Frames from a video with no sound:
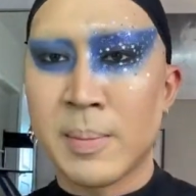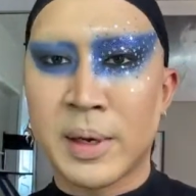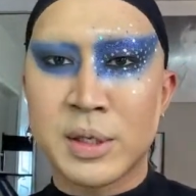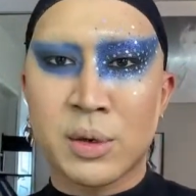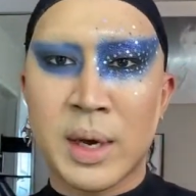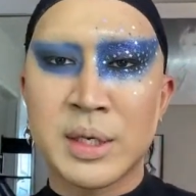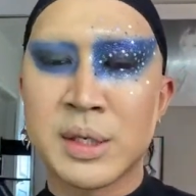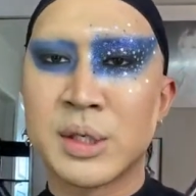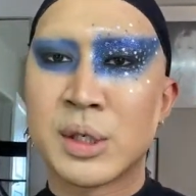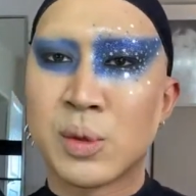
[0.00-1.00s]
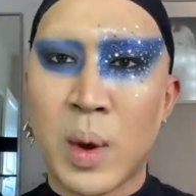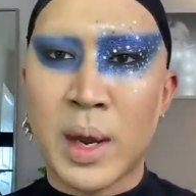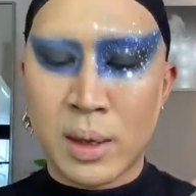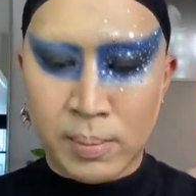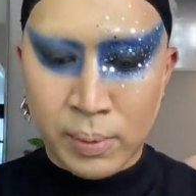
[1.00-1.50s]
but it's great to just
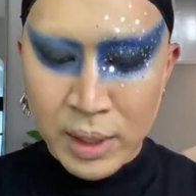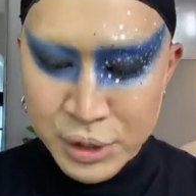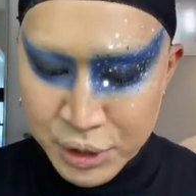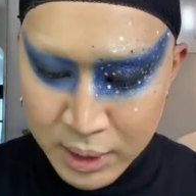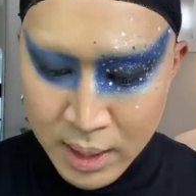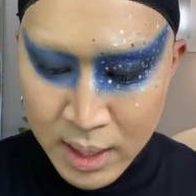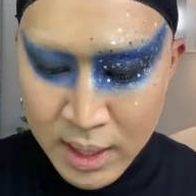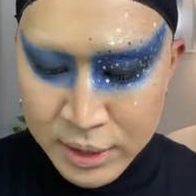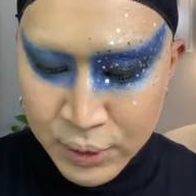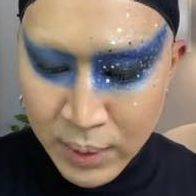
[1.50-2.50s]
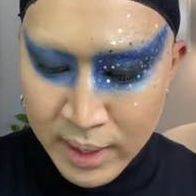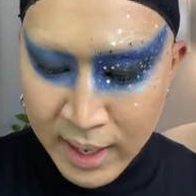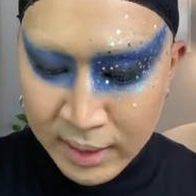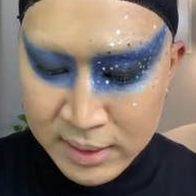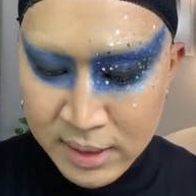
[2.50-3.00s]
wet your brush to
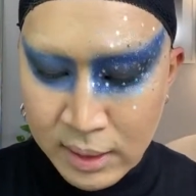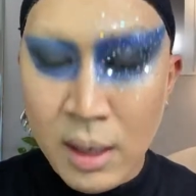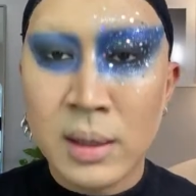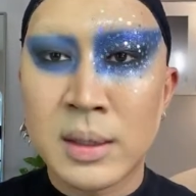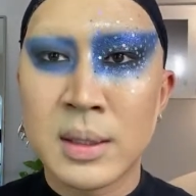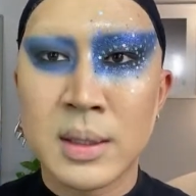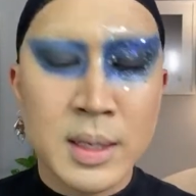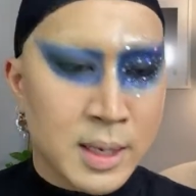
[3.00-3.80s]
enhance the color.